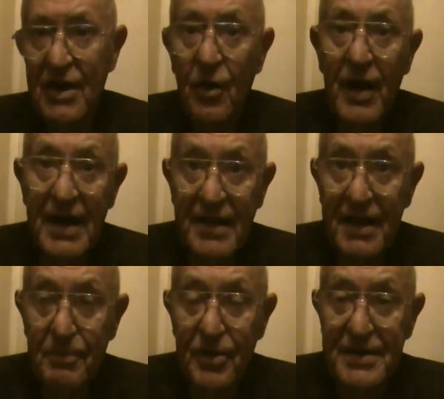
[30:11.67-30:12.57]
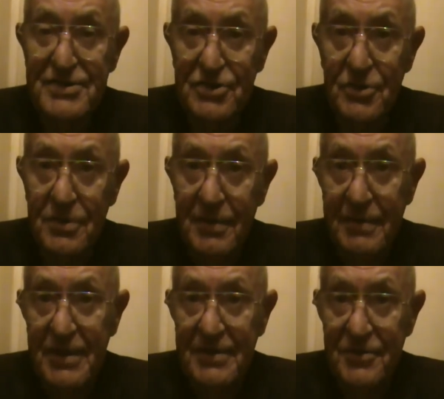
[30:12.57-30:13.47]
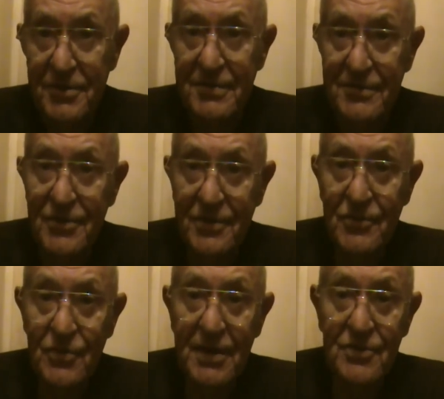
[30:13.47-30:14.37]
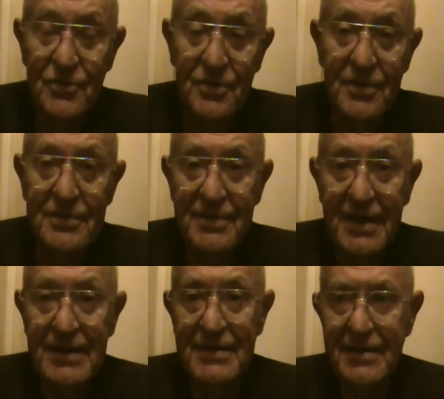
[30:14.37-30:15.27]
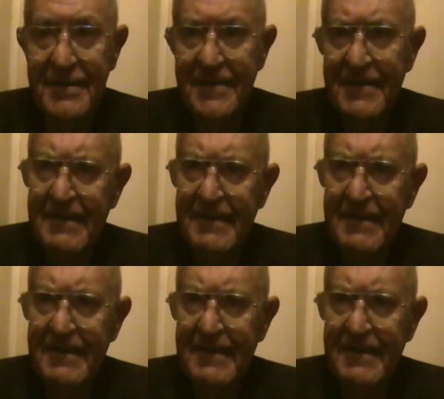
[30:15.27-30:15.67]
I like praise too. I mean, you can do that too, and